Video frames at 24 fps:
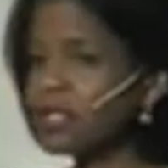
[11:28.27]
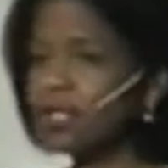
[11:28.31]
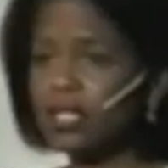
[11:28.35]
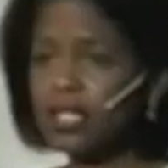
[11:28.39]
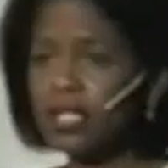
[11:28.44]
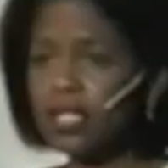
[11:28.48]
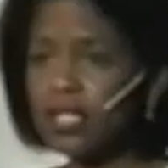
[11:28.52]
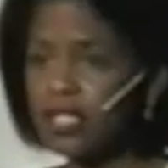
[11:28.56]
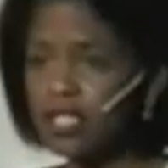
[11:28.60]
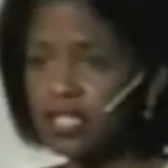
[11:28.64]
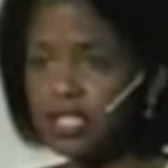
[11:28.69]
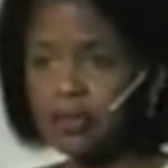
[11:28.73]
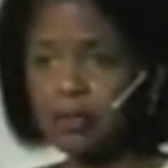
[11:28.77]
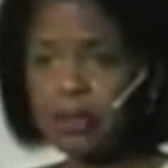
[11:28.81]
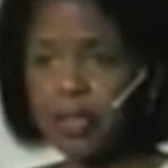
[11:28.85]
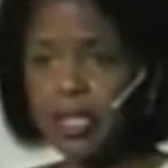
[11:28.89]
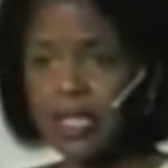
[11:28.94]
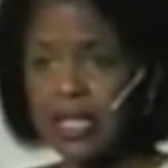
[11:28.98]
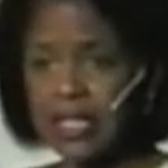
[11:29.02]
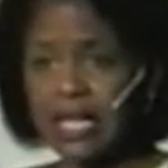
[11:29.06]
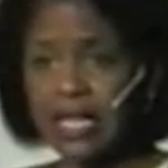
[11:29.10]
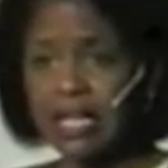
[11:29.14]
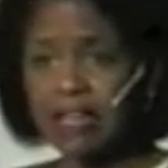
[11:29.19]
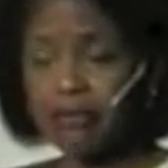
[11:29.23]
It should be a
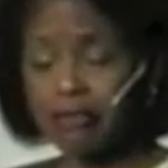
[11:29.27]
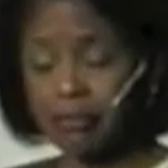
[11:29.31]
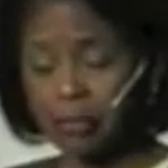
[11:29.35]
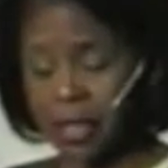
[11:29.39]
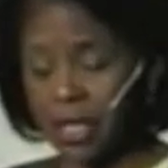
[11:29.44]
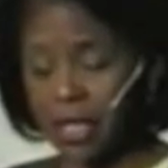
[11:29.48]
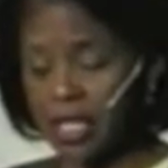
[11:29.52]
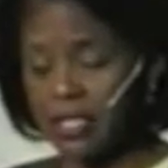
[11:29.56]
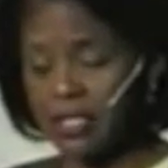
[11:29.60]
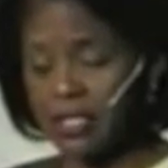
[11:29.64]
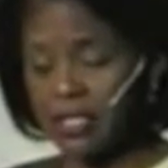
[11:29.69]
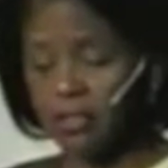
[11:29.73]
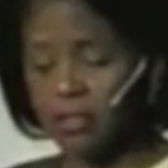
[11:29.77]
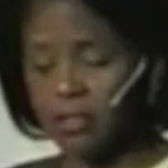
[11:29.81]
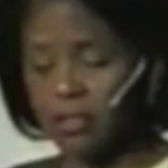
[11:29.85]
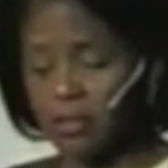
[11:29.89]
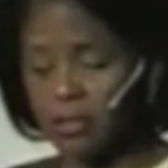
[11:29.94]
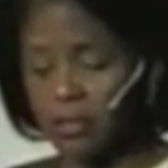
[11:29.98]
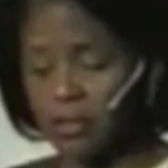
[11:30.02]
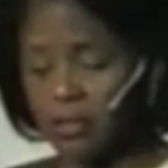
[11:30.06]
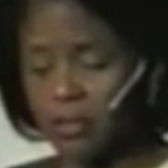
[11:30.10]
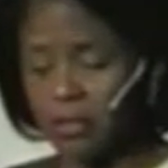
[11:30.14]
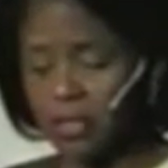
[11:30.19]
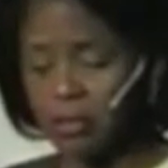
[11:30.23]
safe place, a
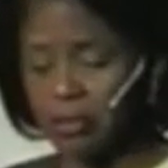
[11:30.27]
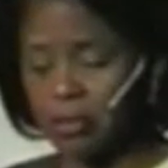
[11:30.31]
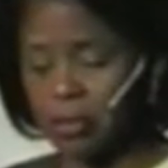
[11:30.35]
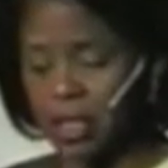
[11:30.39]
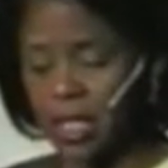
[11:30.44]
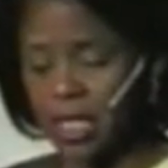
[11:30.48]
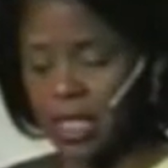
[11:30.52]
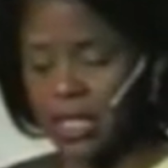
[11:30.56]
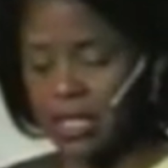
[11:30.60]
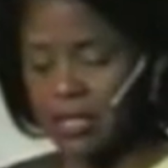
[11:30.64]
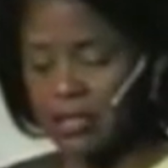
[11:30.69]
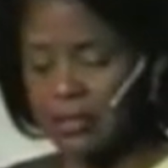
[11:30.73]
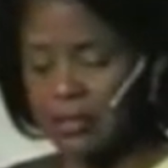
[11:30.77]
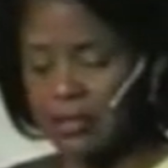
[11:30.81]
nurturing place.